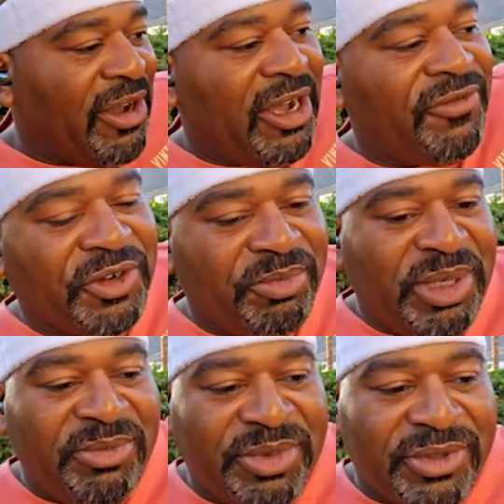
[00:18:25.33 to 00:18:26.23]
offered
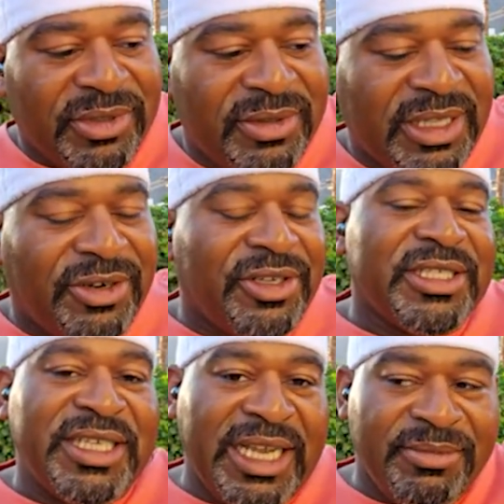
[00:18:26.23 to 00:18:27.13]
people that are in
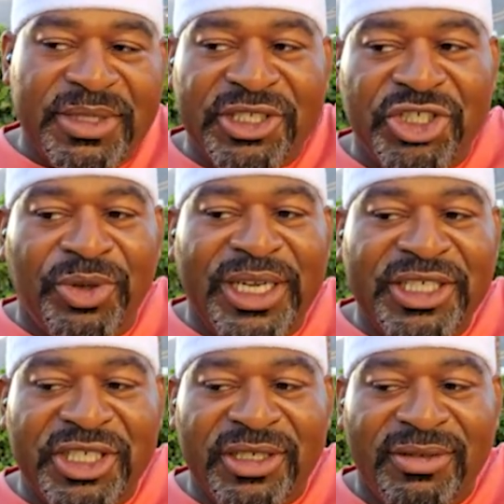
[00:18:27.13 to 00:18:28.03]
the same
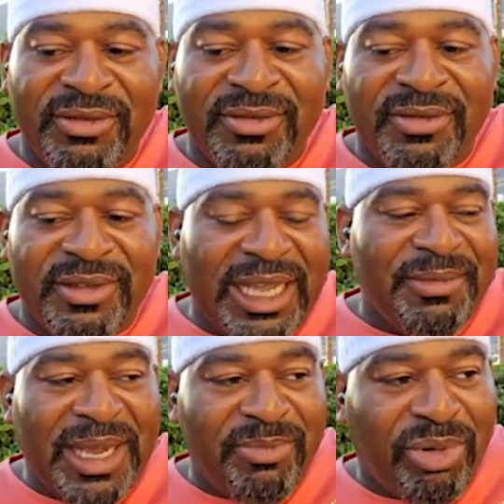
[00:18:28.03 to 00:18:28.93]
situation. They
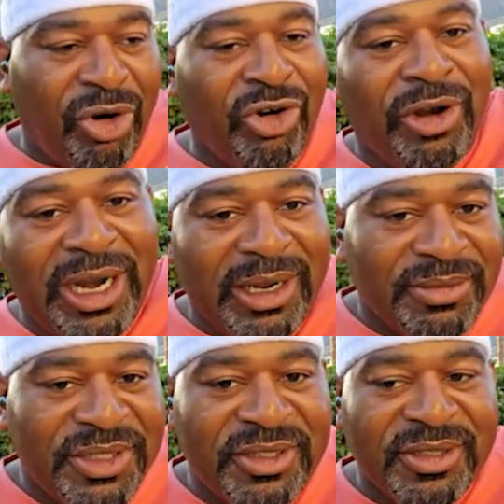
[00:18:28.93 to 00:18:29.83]
made
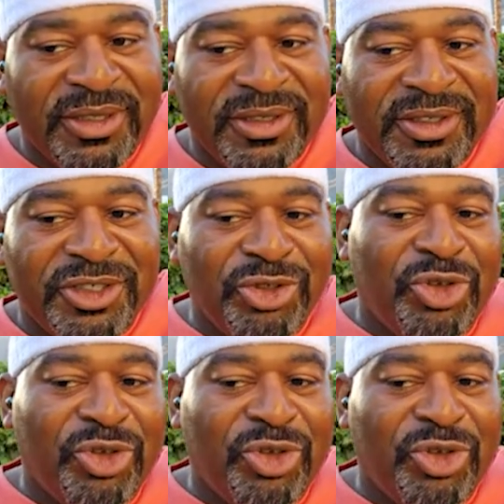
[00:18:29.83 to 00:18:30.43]
programs to